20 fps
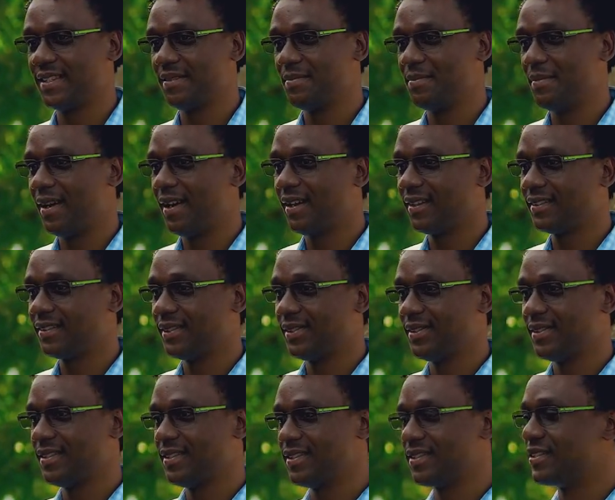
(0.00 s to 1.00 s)
embarked
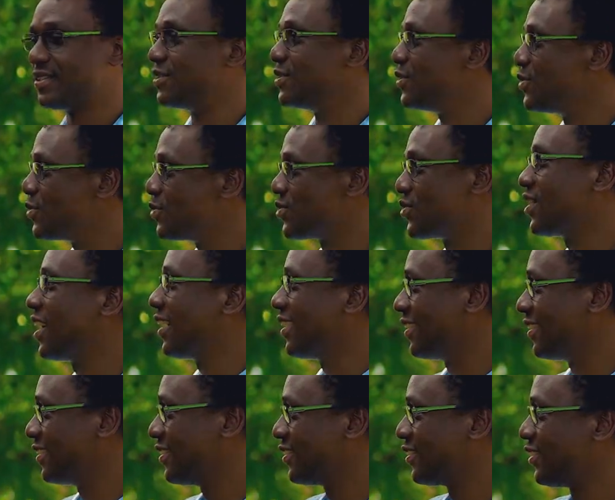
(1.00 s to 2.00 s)
on this new
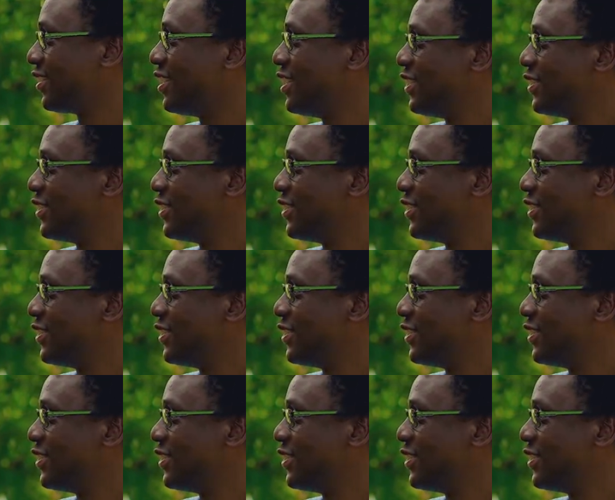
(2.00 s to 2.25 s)
challenge